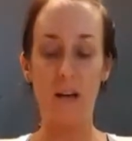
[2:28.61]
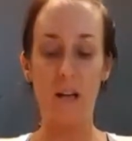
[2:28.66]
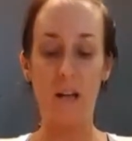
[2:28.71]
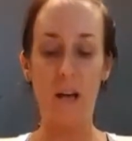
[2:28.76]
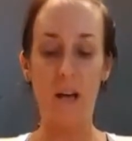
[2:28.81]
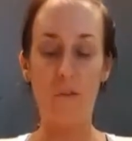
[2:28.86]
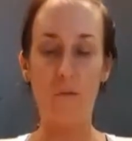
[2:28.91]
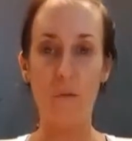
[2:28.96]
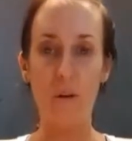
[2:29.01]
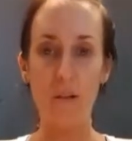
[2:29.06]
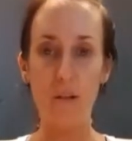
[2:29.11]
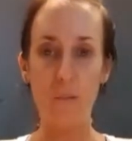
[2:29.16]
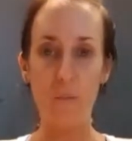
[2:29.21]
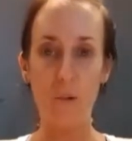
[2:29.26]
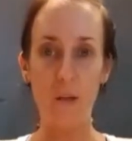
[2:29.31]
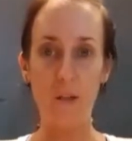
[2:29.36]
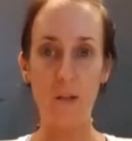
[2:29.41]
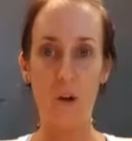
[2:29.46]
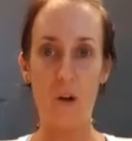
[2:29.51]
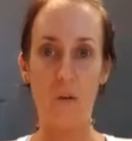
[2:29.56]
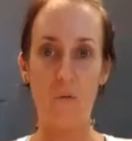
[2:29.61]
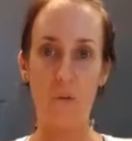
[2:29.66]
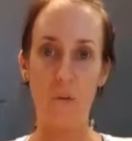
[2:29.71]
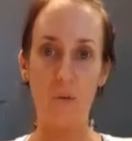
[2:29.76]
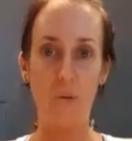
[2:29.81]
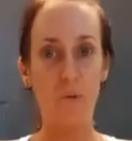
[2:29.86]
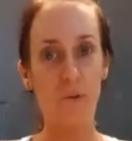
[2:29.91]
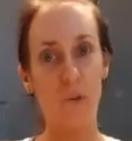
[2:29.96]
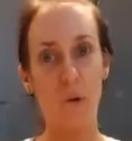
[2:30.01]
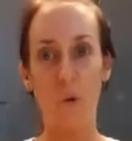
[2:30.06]
A lot of recipes call for
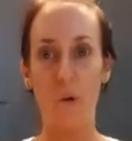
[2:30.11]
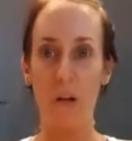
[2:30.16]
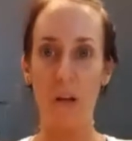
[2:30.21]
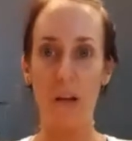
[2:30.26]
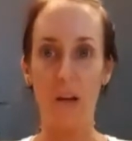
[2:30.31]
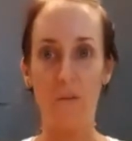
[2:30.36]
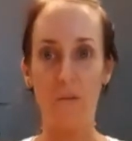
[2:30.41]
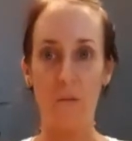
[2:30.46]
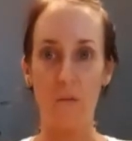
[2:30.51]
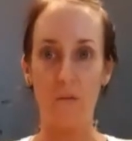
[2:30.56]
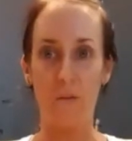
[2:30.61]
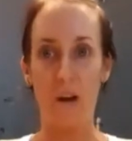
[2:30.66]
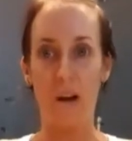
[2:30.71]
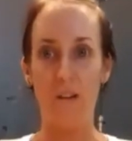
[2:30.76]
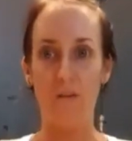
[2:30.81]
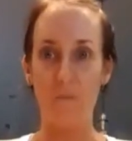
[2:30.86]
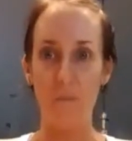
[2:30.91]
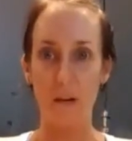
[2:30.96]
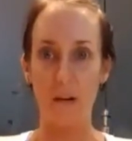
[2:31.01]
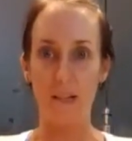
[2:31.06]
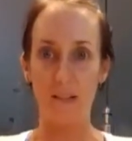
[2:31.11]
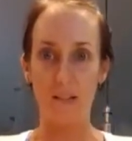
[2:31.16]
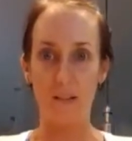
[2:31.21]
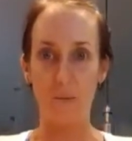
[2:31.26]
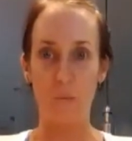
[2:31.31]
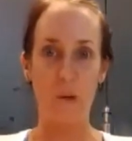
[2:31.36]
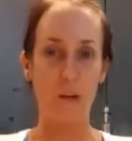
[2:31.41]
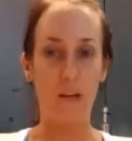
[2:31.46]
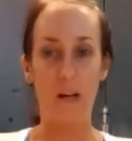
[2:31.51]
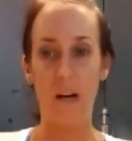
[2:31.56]
you soaking it for 5 minutes
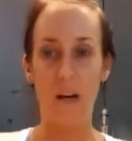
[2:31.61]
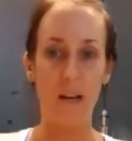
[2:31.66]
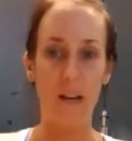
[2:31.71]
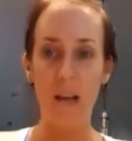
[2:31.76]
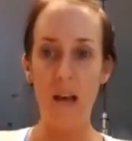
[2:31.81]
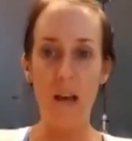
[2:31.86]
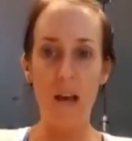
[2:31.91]
and whatnot.